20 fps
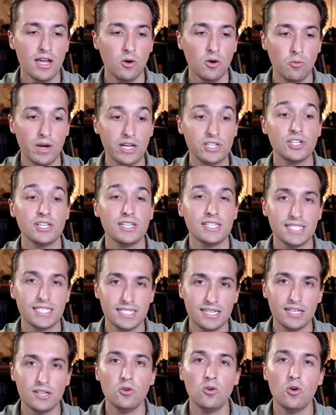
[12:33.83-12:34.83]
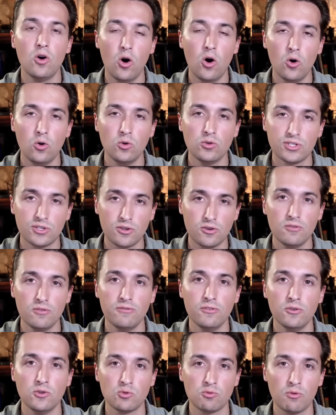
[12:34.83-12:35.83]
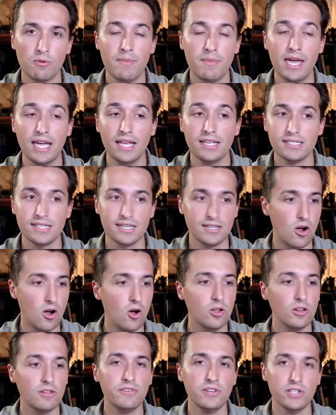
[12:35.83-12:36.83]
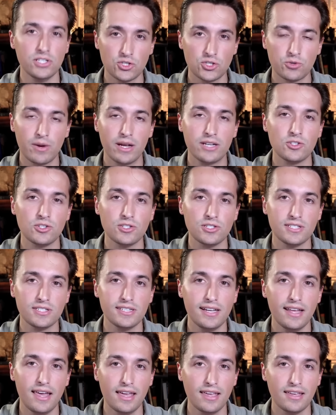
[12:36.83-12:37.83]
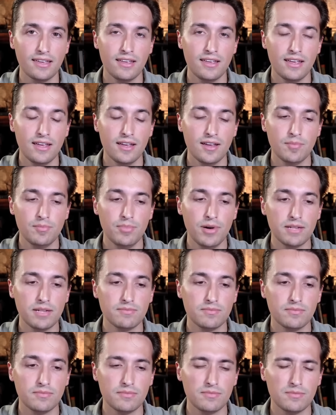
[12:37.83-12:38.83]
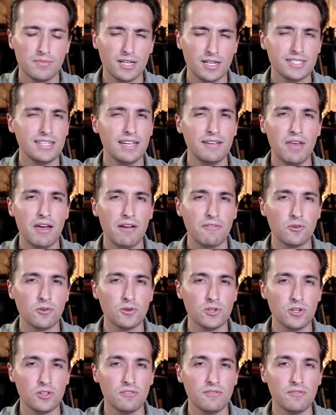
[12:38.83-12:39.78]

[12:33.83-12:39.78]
which still holds Khufu's remains and all of his treasures today. But I'll save that for another